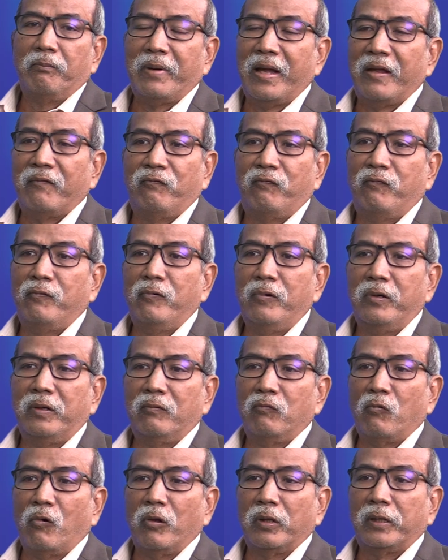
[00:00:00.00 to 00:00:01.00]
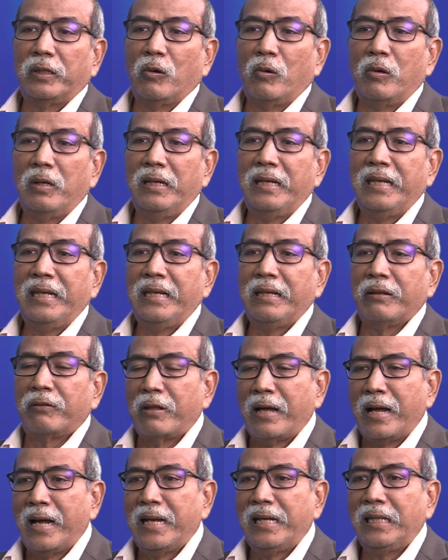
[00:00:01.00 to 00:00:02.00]
my food was only
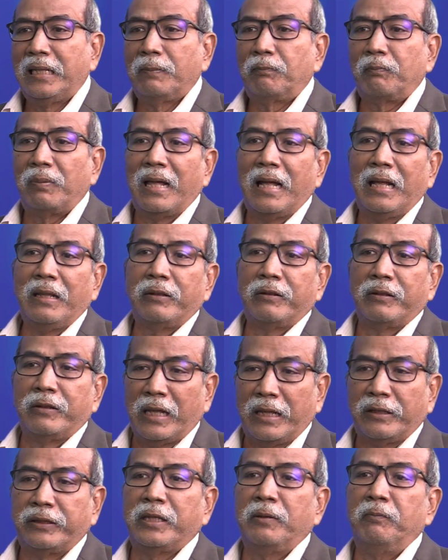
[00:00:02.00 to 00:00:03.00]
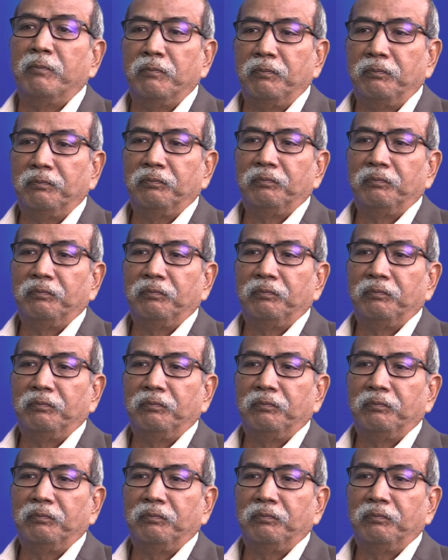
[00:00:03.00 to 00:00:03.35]
rice plus rasam.